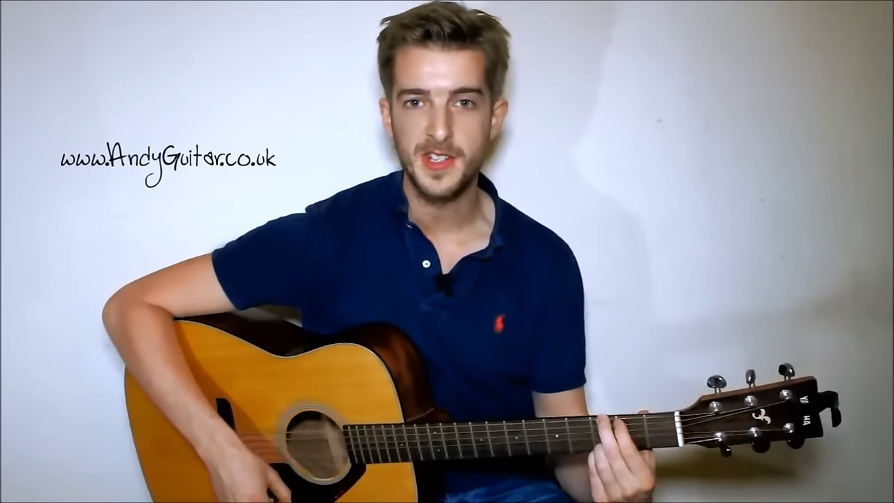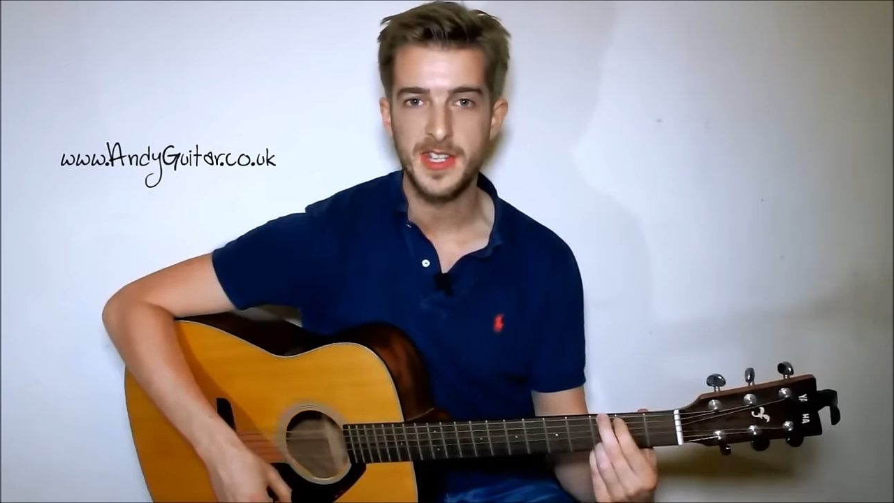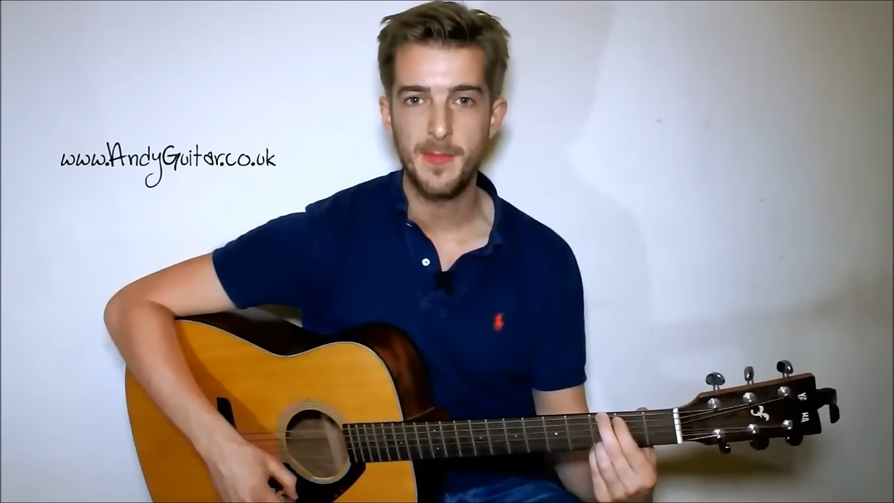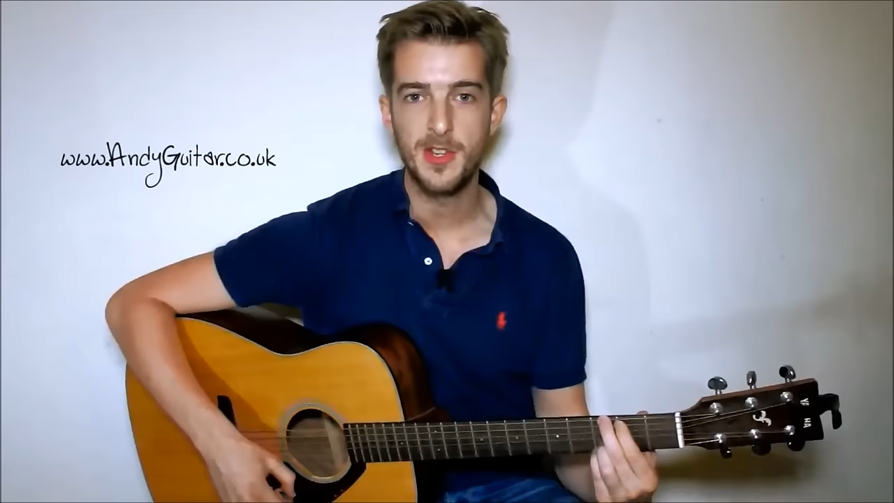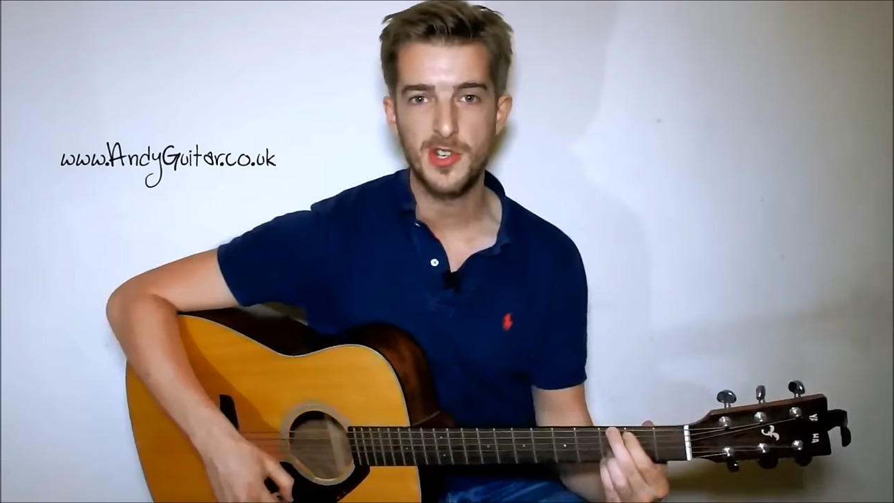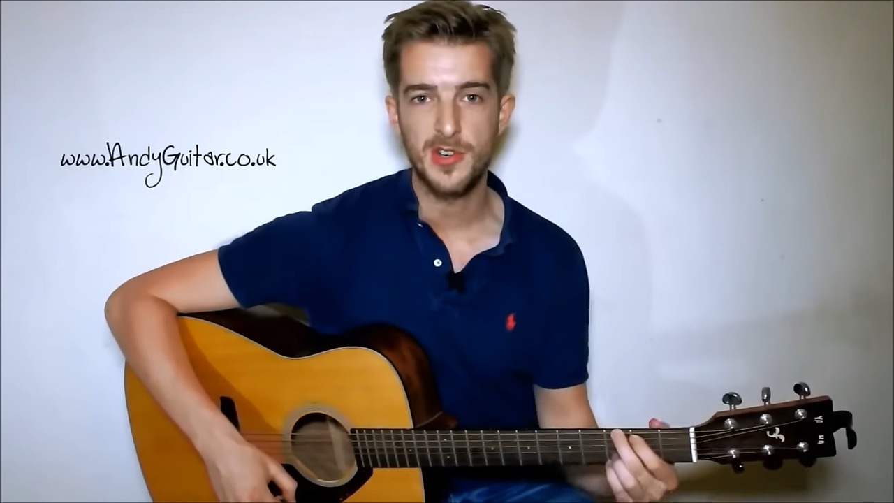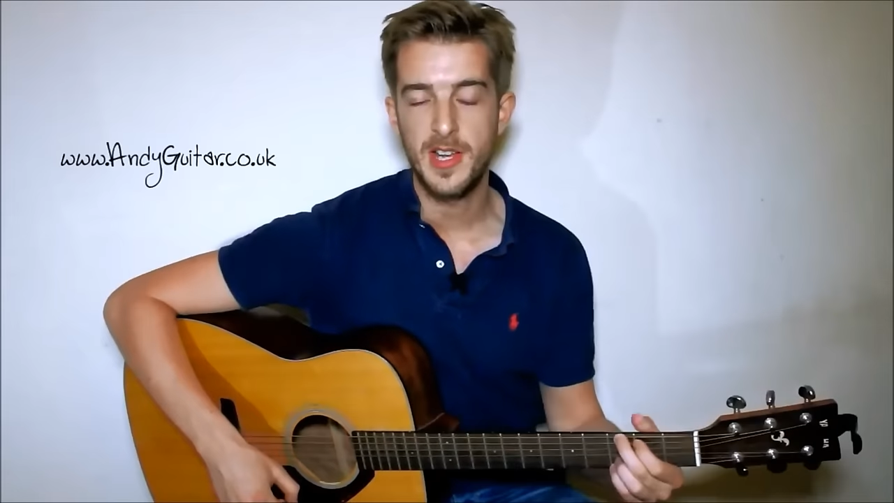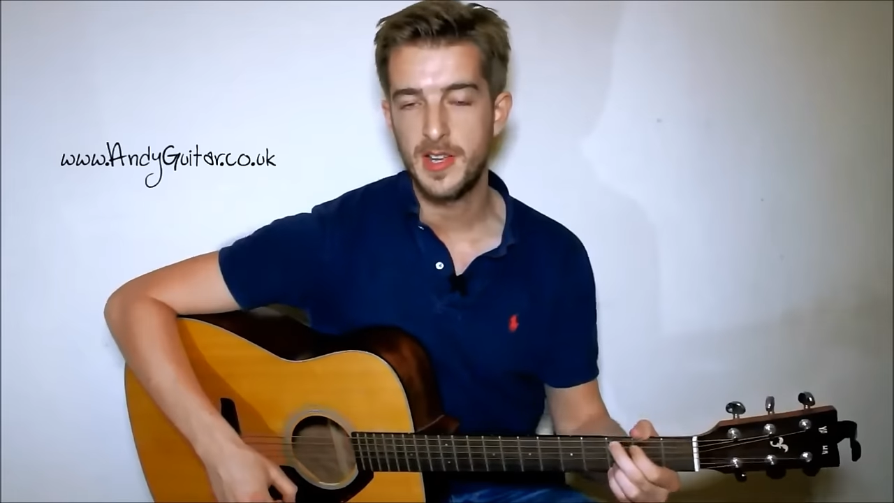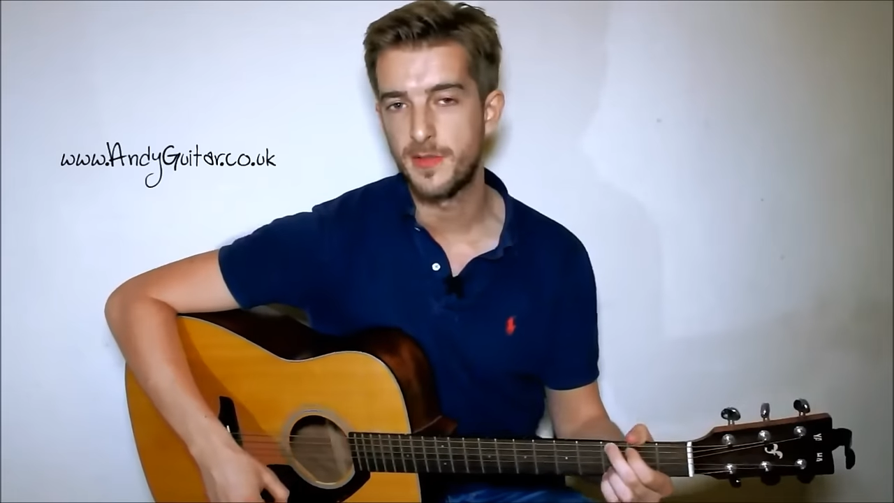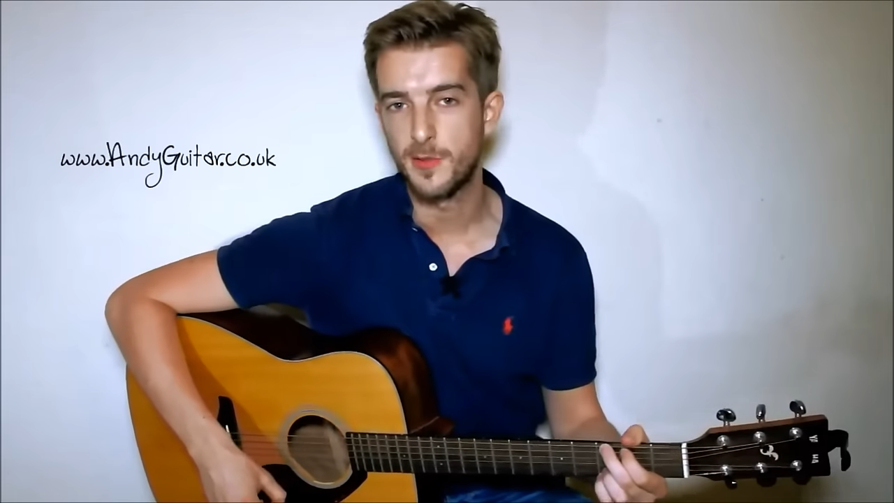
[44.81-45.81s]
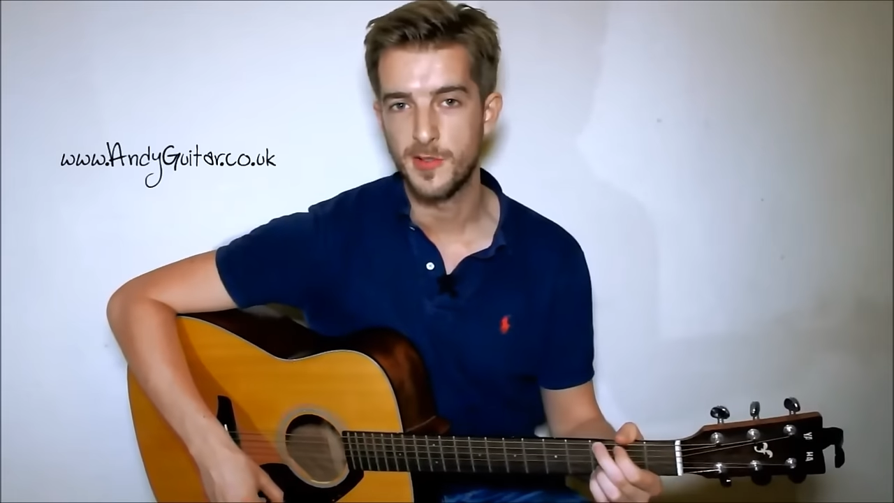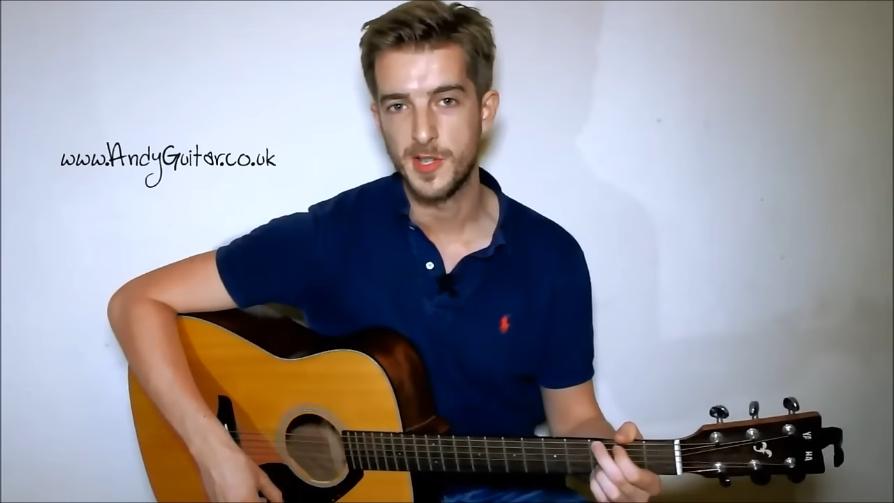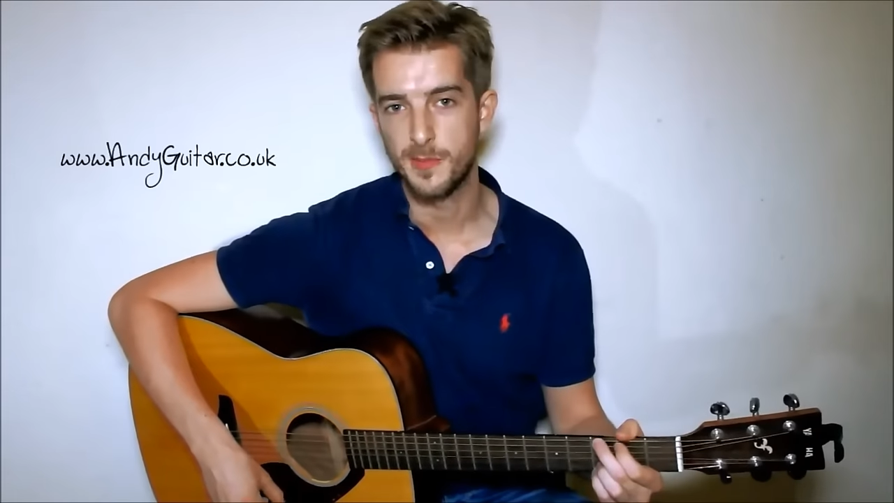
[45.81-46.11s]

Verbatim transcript: to demonstrate if you want